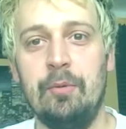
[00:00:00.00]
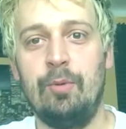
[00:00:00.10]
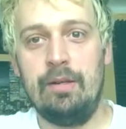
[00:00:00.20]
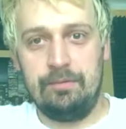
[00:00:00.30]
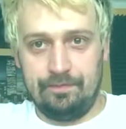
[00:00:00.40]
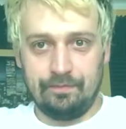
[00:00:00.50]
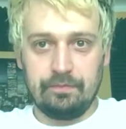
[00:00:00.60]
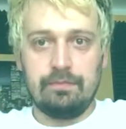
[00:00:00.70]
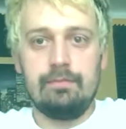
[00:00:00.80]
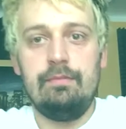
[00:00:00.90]
Well,
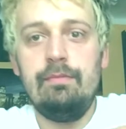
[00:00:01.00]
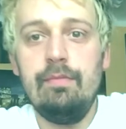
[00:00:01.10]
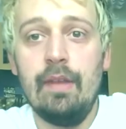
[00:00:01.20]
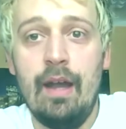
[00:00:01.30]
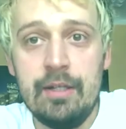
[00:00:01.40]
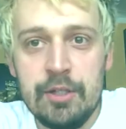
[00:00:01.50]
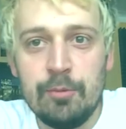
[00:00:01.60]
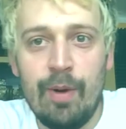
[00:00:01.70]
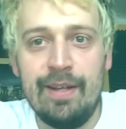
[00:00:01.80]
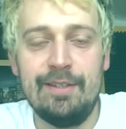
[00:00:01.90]
I
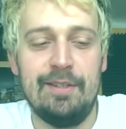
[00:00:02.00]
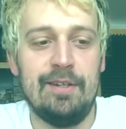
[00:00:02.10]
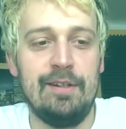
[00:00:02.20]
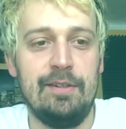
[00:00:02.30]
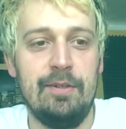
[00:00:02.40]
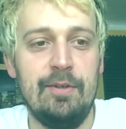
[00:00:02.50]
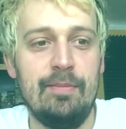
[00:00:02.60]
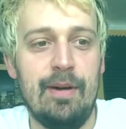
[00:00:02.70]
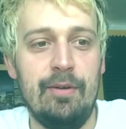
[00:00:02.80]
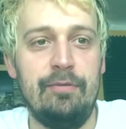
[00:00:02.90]
just wanted to talk to you
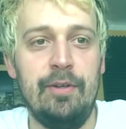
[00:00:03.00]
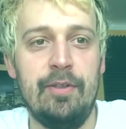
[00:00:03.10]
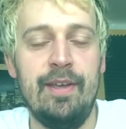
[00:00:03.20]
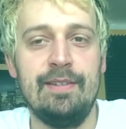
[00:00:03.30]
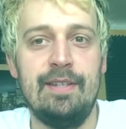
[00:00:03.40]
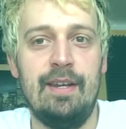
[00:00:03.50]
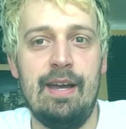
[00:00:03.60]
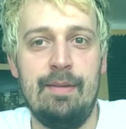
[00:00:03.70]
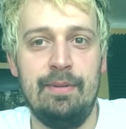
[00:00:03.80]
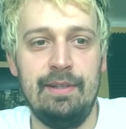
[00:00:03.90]
about a few things that
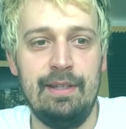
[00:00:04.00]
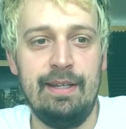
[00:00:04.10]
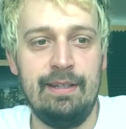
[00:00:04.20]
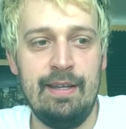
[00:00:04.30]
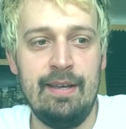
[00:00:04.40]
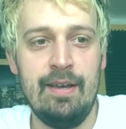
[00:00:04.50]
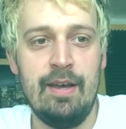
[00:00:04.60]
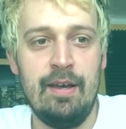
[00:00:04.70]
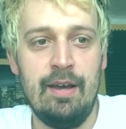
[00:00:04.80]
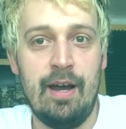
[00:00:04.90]
happened lately.
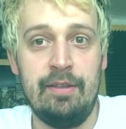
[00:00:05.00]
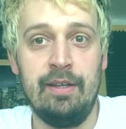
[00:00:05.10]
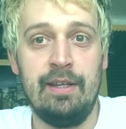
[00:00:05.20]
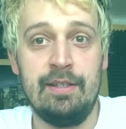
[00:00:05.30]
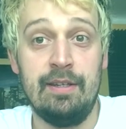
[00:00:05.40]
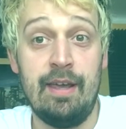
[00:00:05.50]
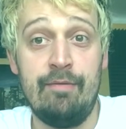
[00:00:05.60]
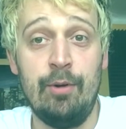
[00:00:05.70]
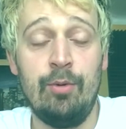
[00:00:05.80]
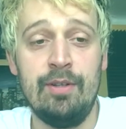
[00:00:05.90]
I think it's in
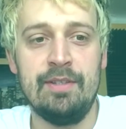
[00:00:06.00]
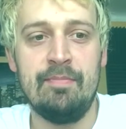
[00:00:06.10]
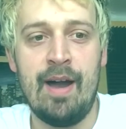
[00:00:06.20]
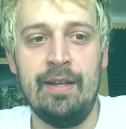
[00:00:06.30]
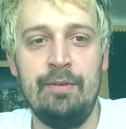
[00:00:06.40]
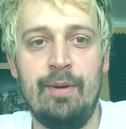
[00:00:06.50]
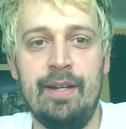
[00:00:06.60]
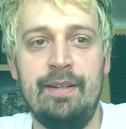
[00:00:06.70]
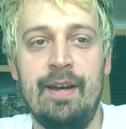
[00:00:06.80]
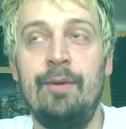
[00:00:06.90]
everyone's mind
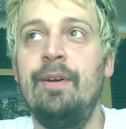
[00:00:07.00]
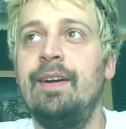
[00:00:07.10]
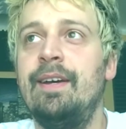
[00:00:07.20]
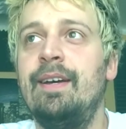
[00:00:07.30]
right now.